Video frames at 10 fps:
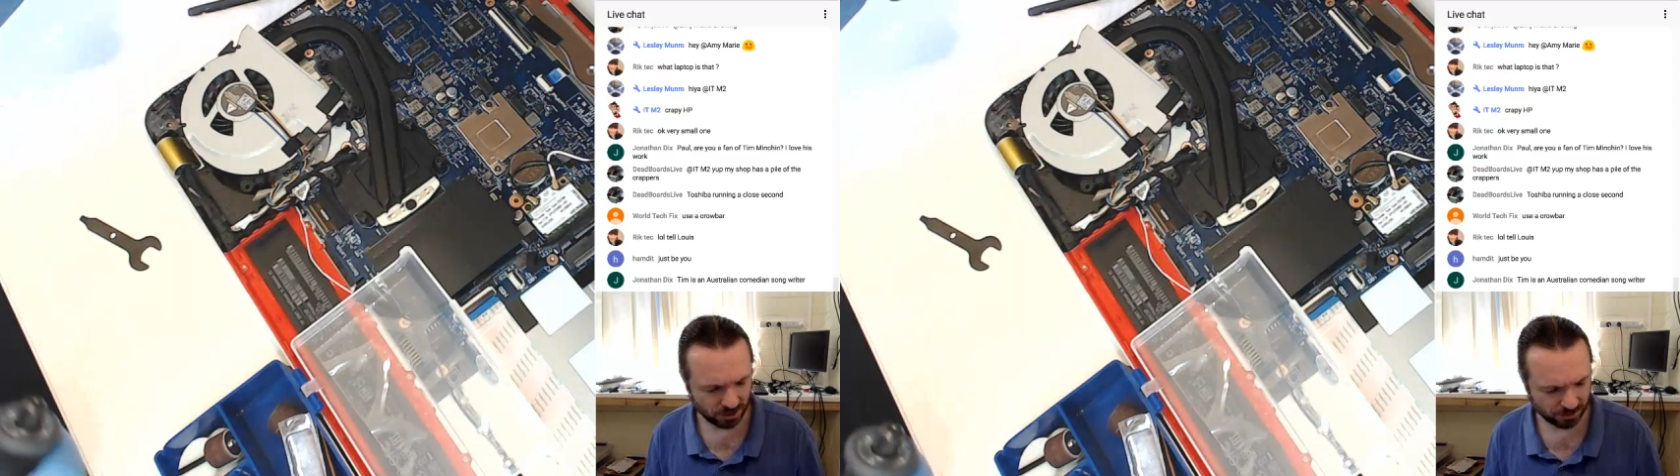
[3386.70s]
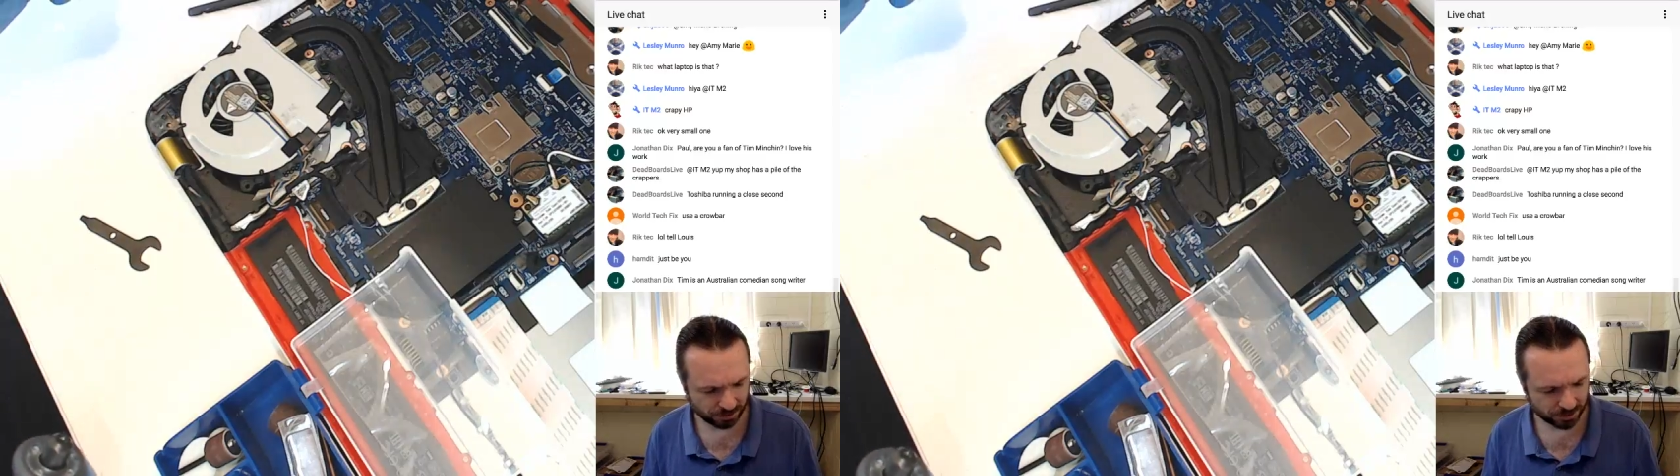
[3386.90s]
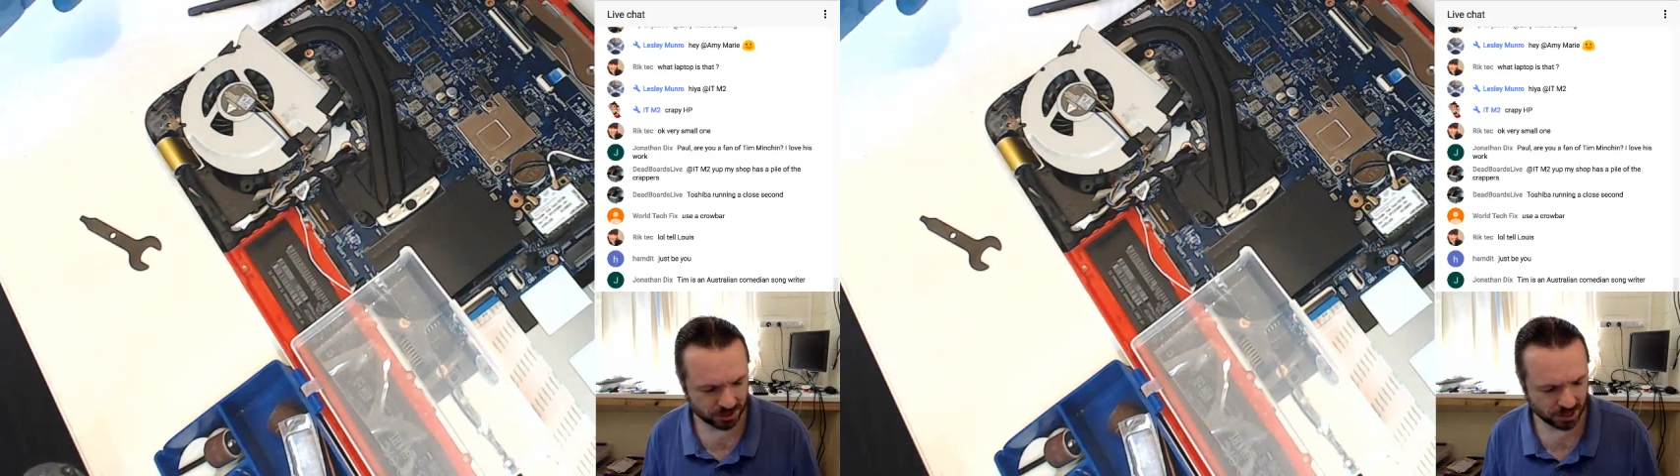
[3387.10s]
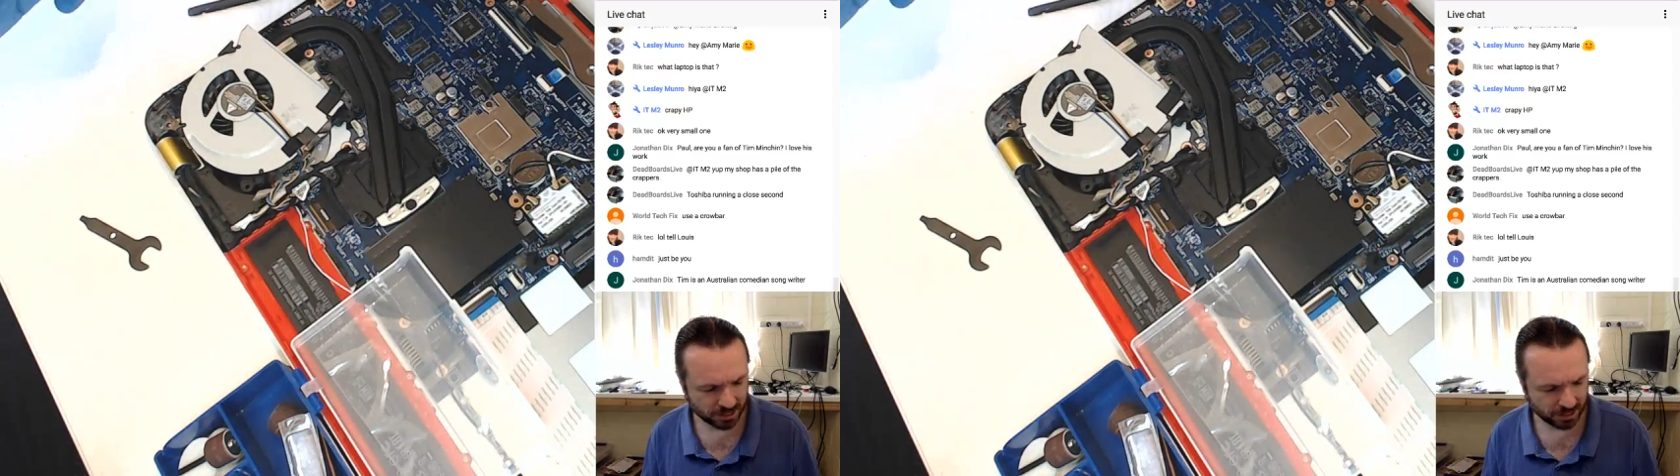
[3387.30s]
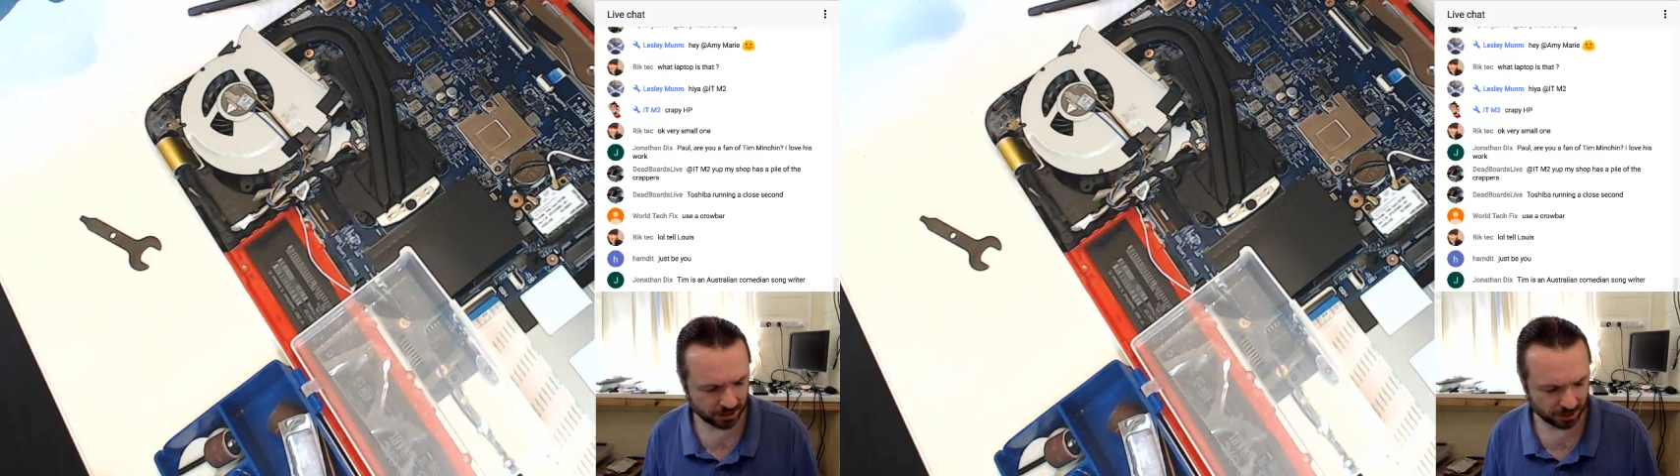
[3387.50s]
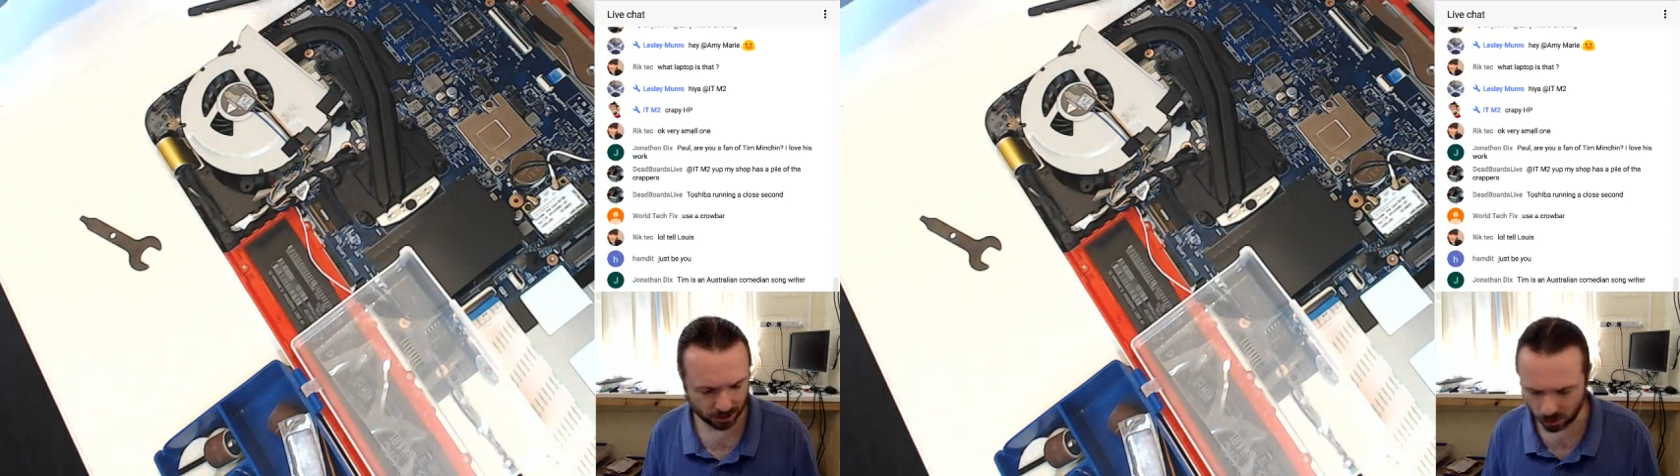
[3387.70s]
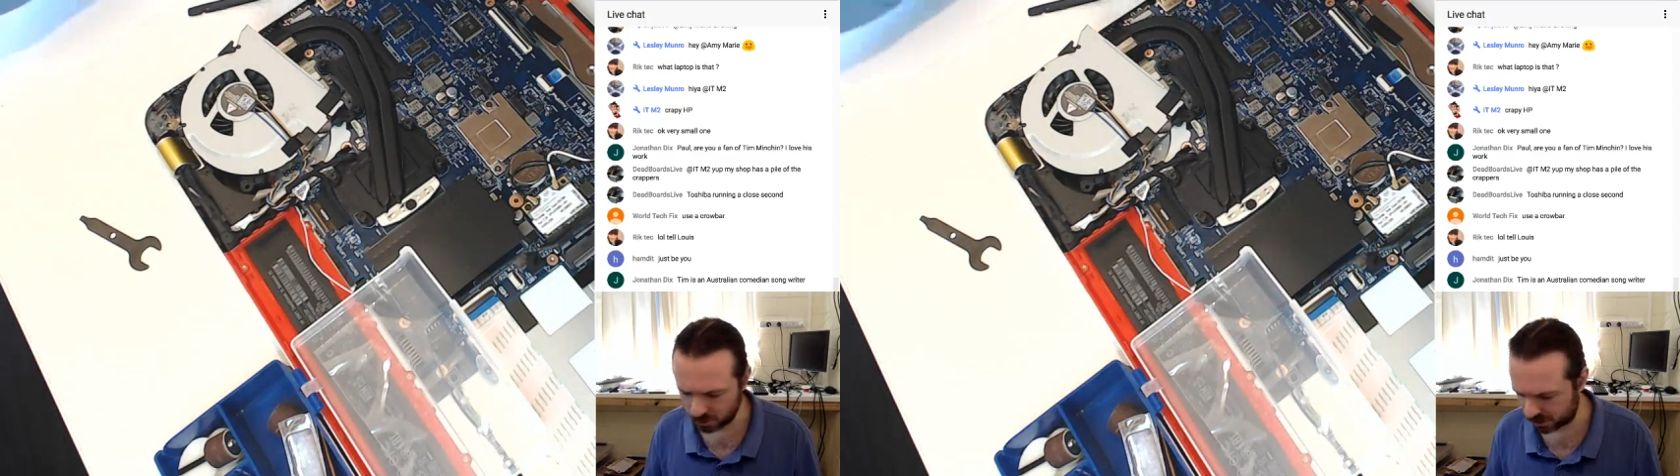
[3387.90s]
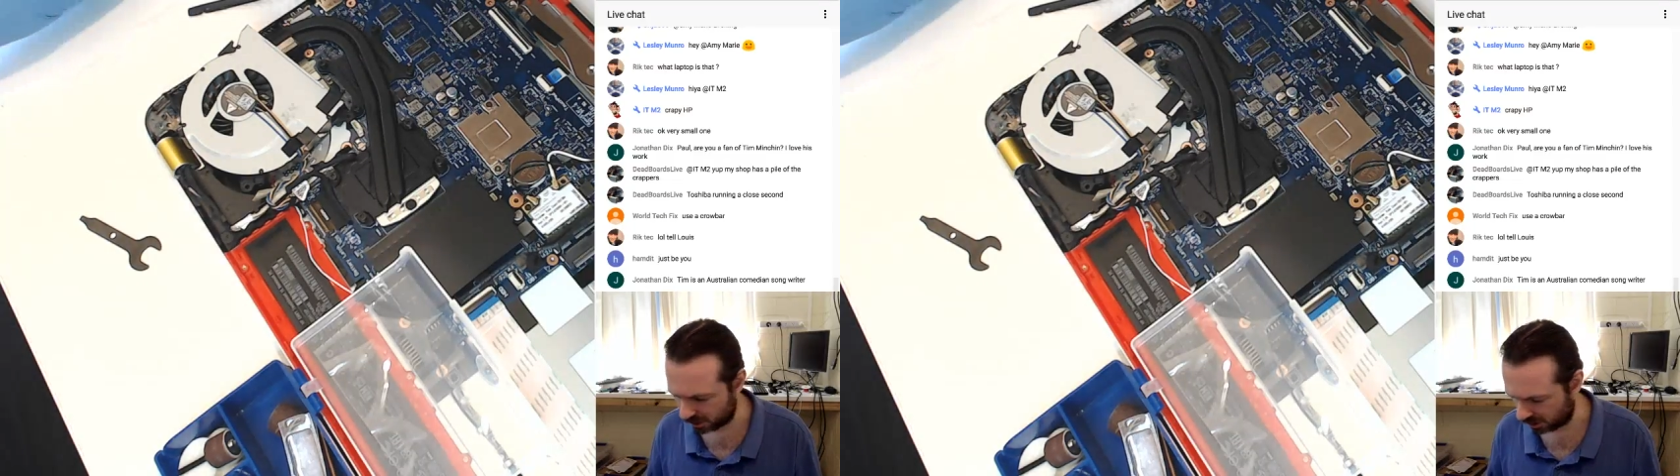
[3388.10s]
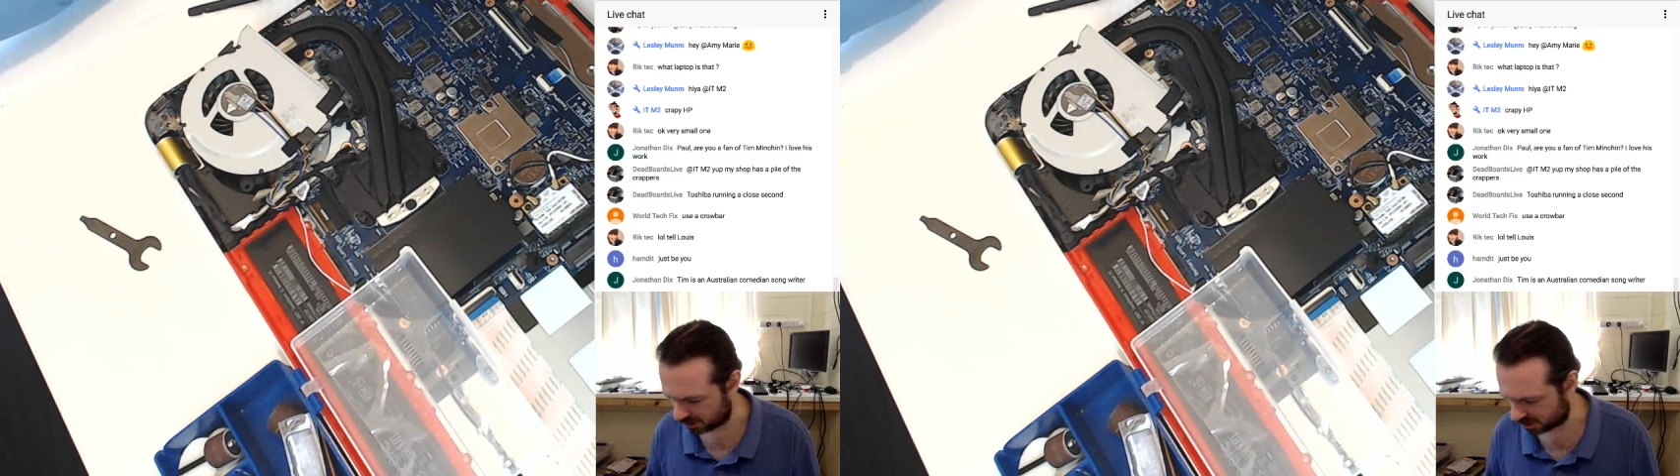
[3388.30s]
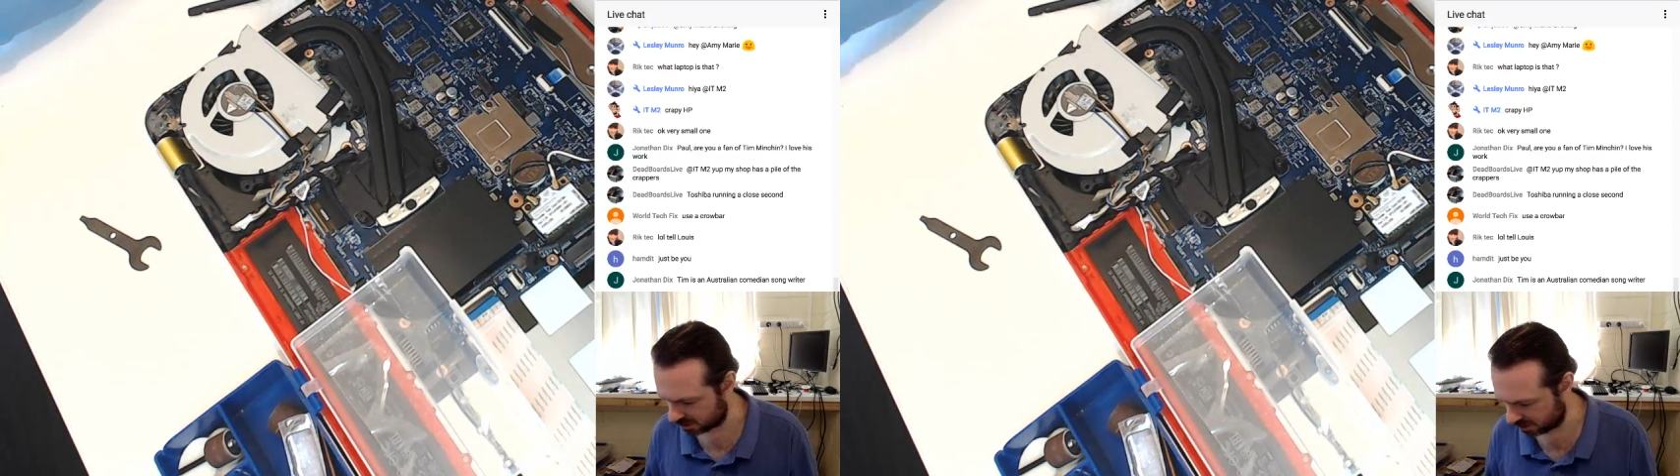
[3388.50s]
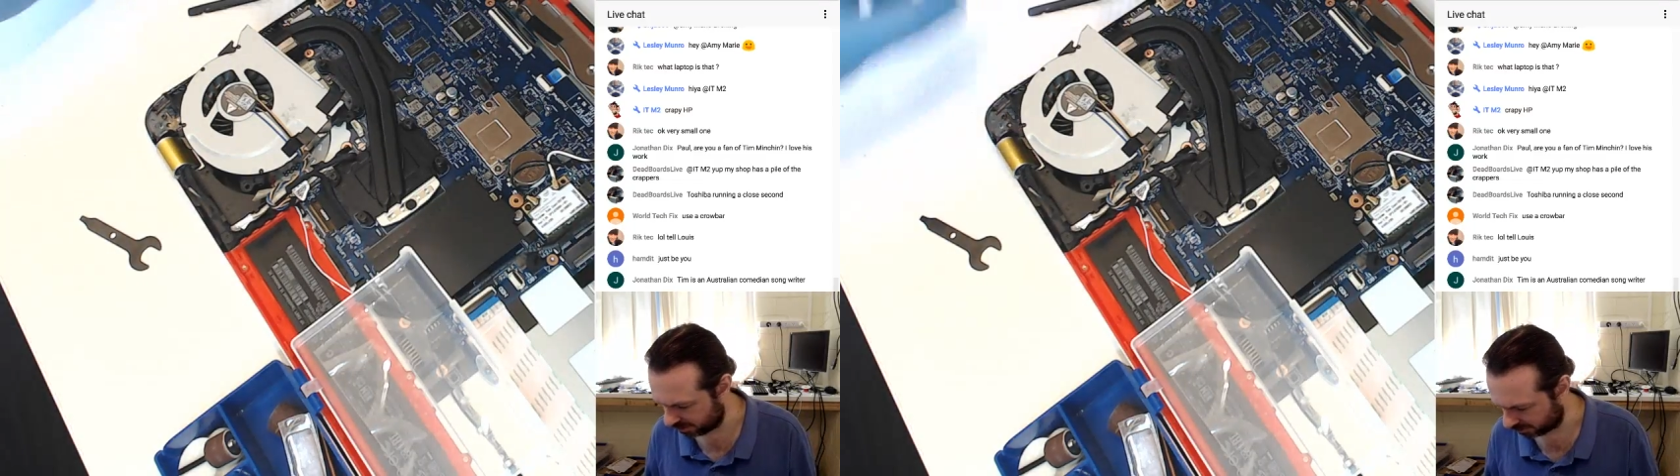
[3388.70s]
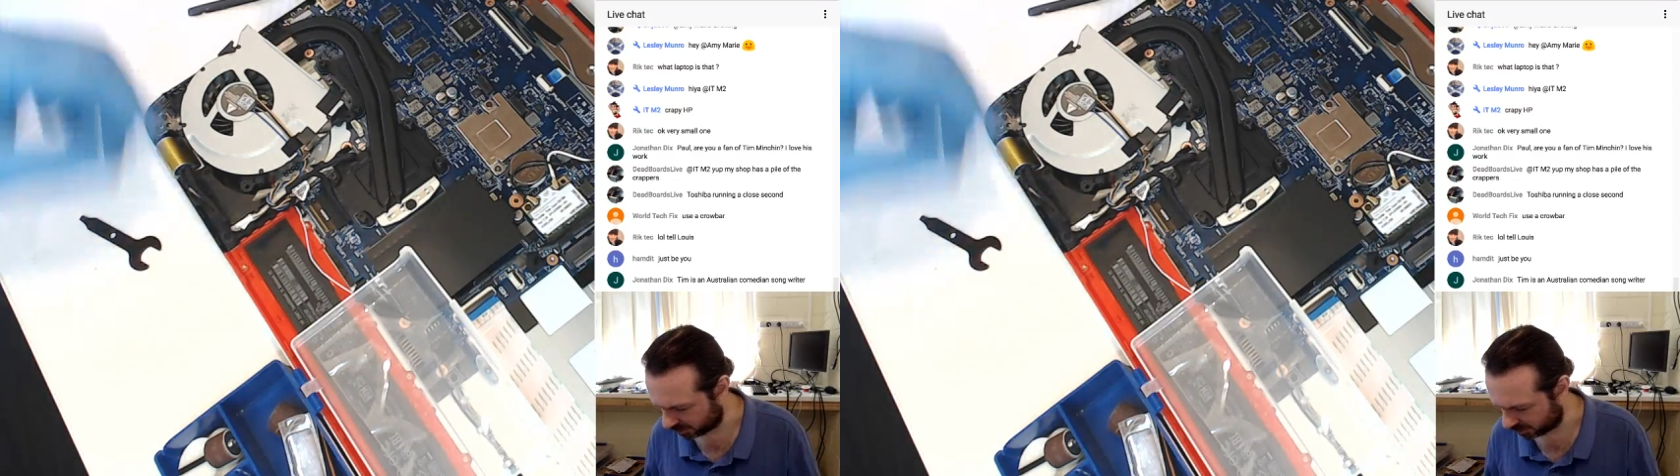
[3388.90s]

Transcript: from the Doug Anthony All-Stars, is he, from the